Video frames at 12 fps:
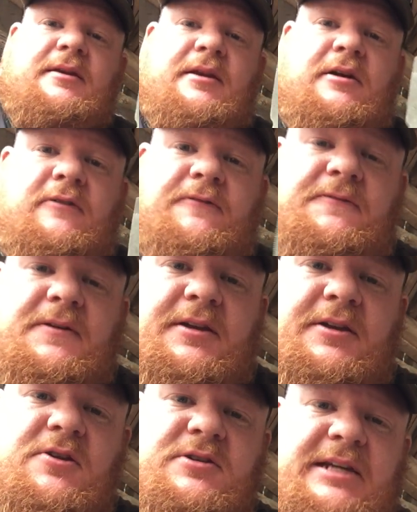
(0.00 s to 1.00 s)
You know,
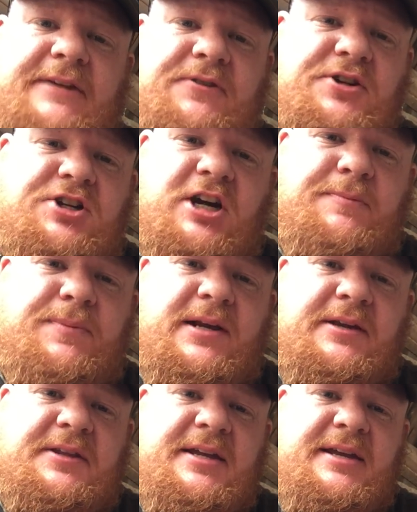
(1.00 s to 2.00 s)
you can use that for
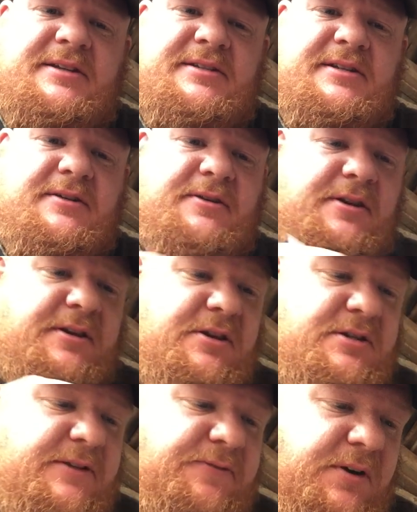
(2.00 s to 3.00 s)
sharpening things. You can
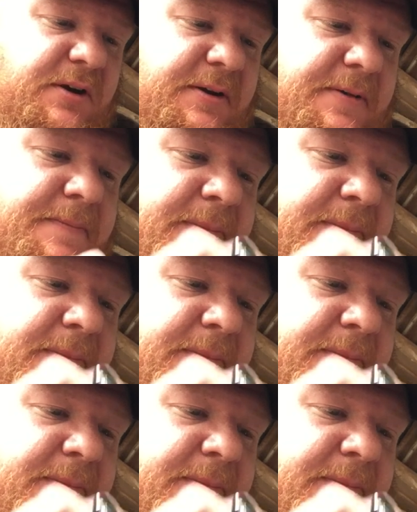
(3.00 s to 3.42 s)
use it for,